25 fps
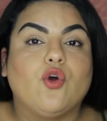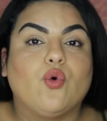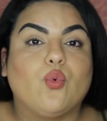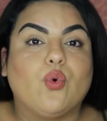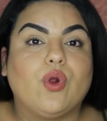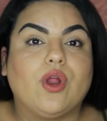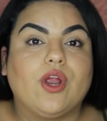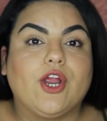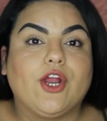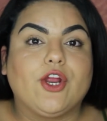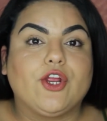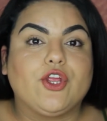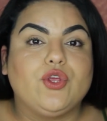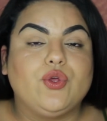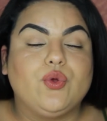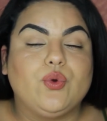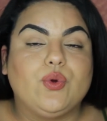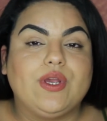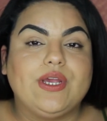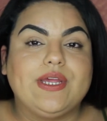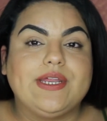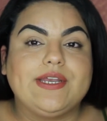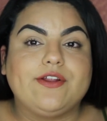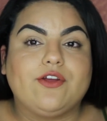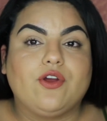where you
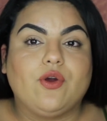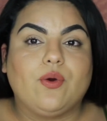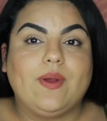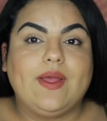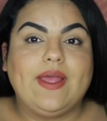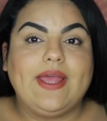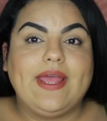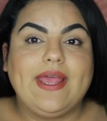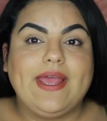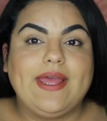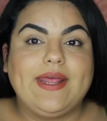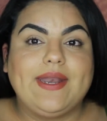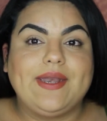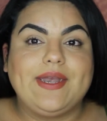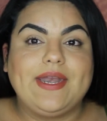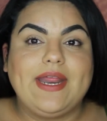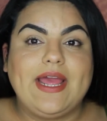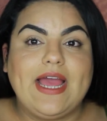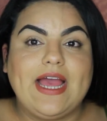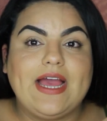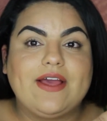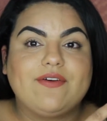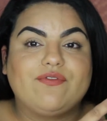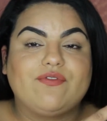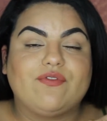can go ahead and
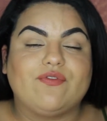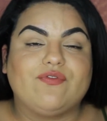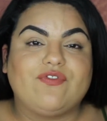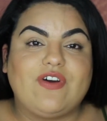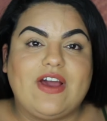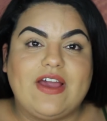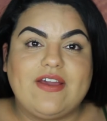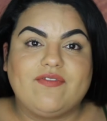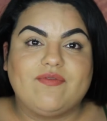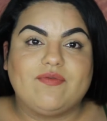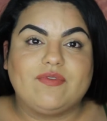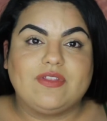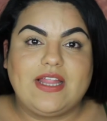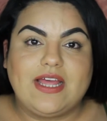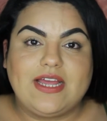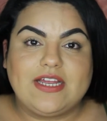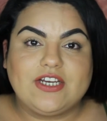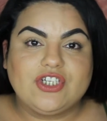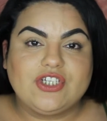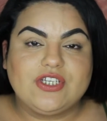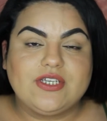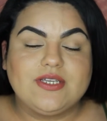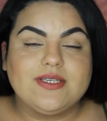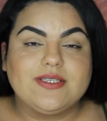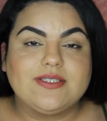have 5
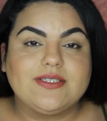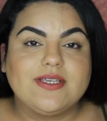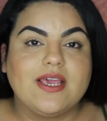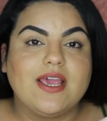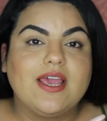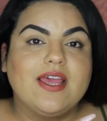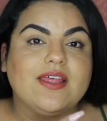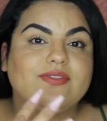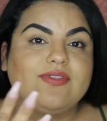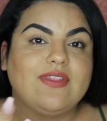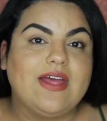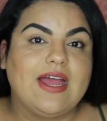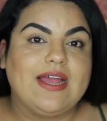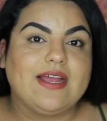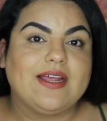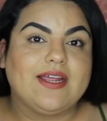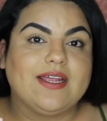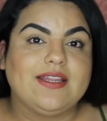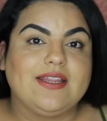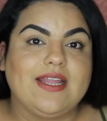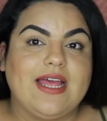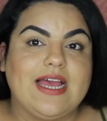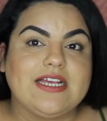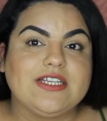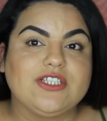lashes that
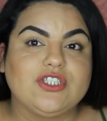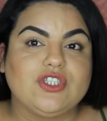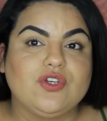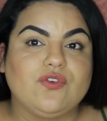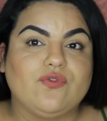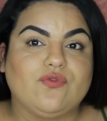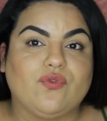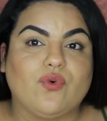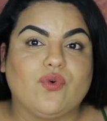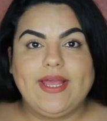can last you.